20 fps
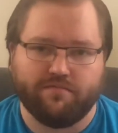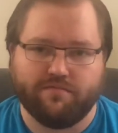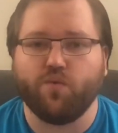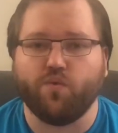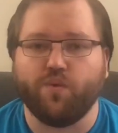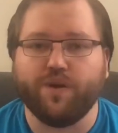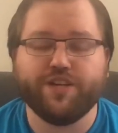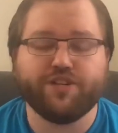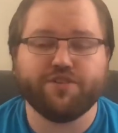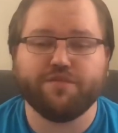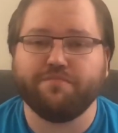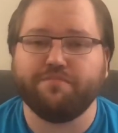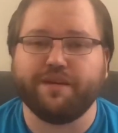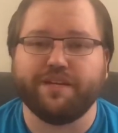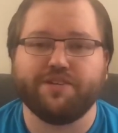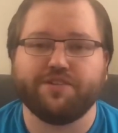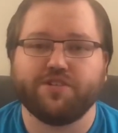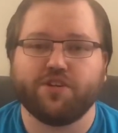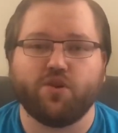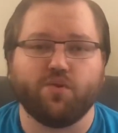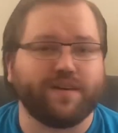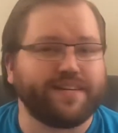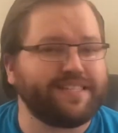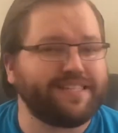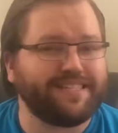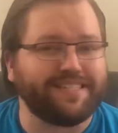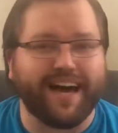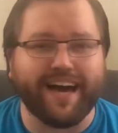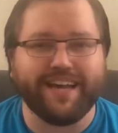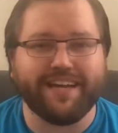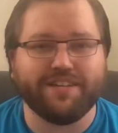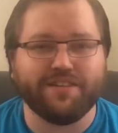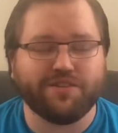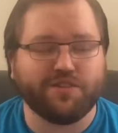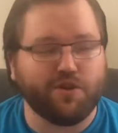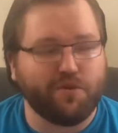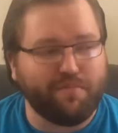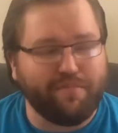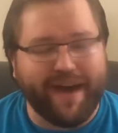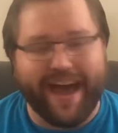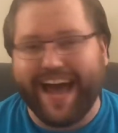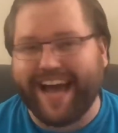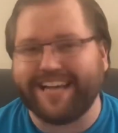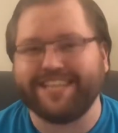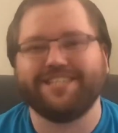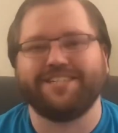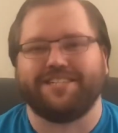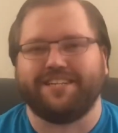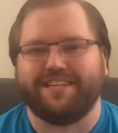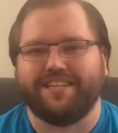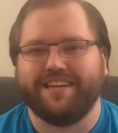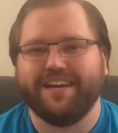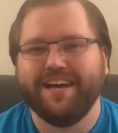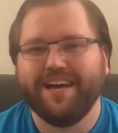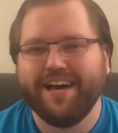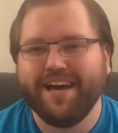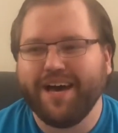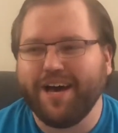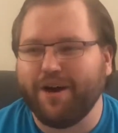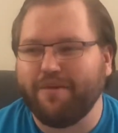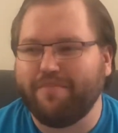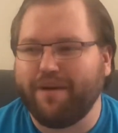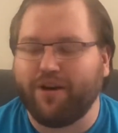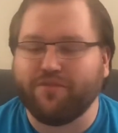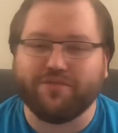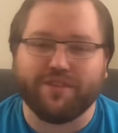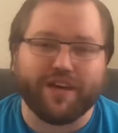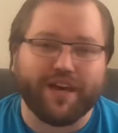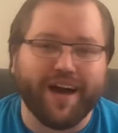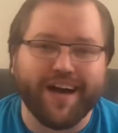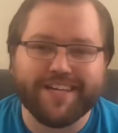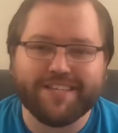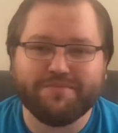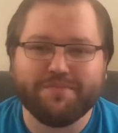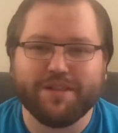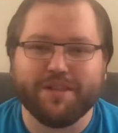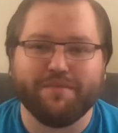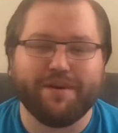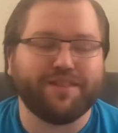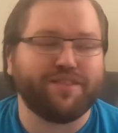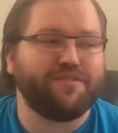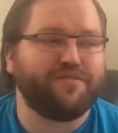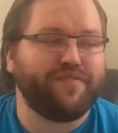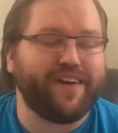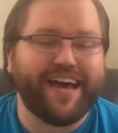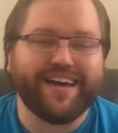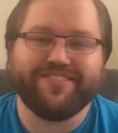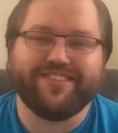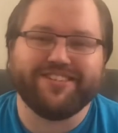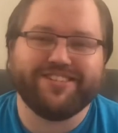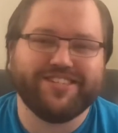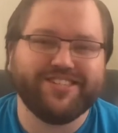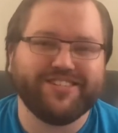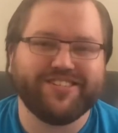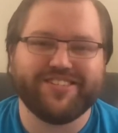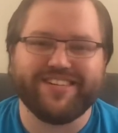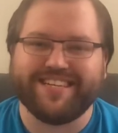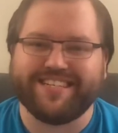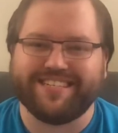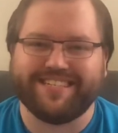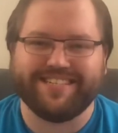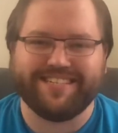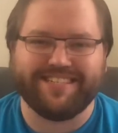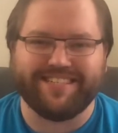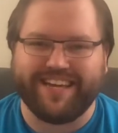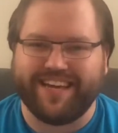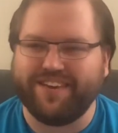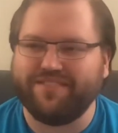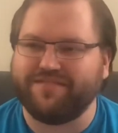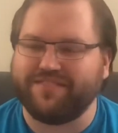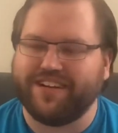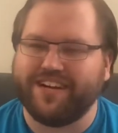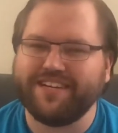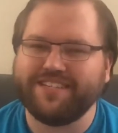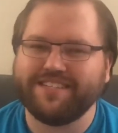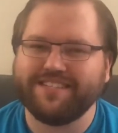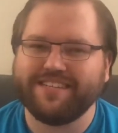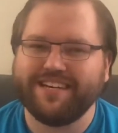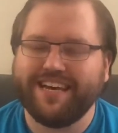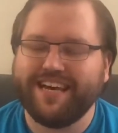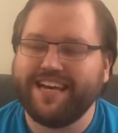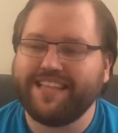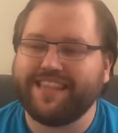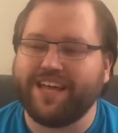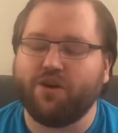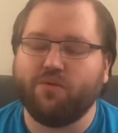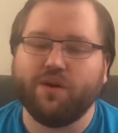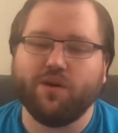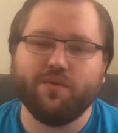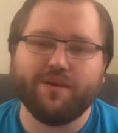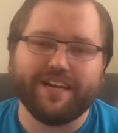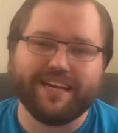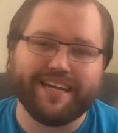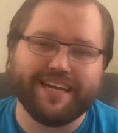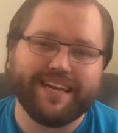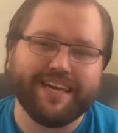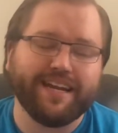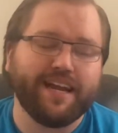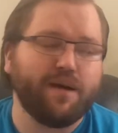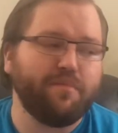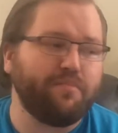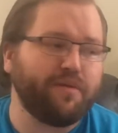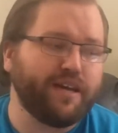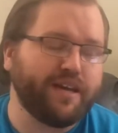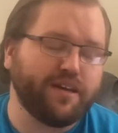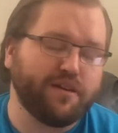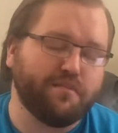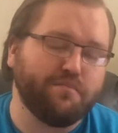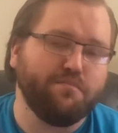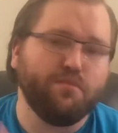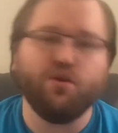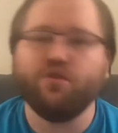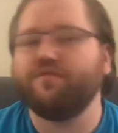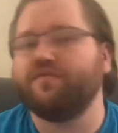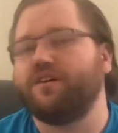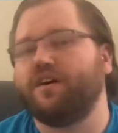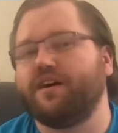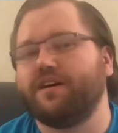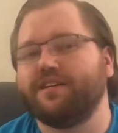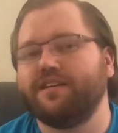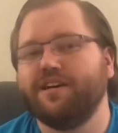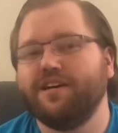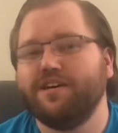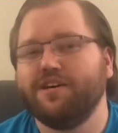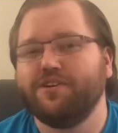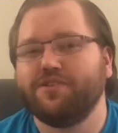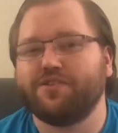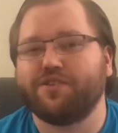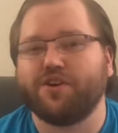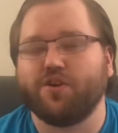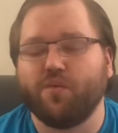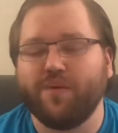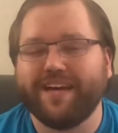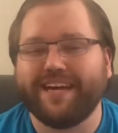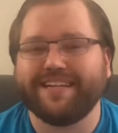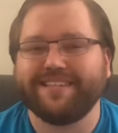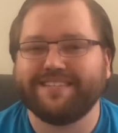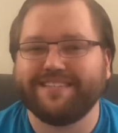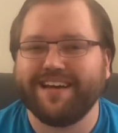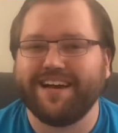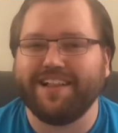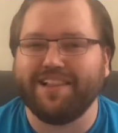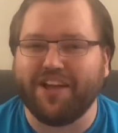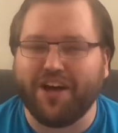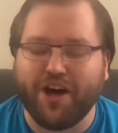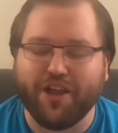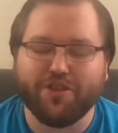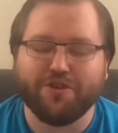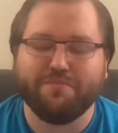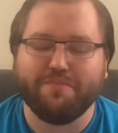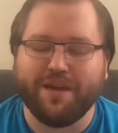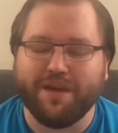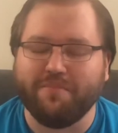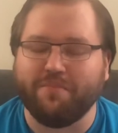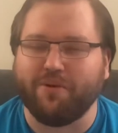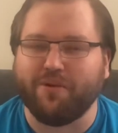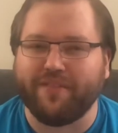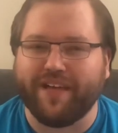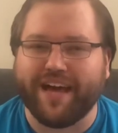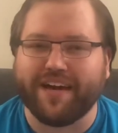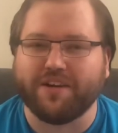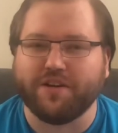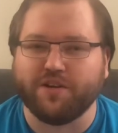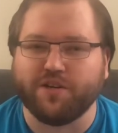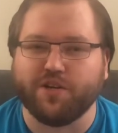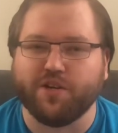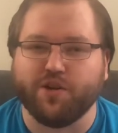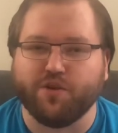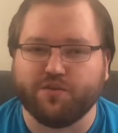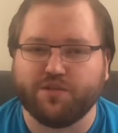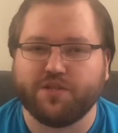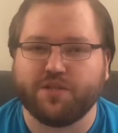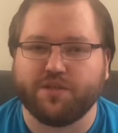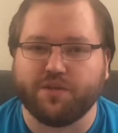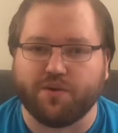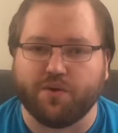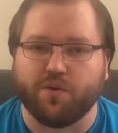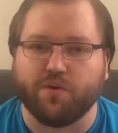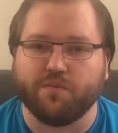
We should be so excited, so passionate about the gospel, about the fact that Jesus has saved us, that we want to get up and get a move on so that we can tell other people that good news too.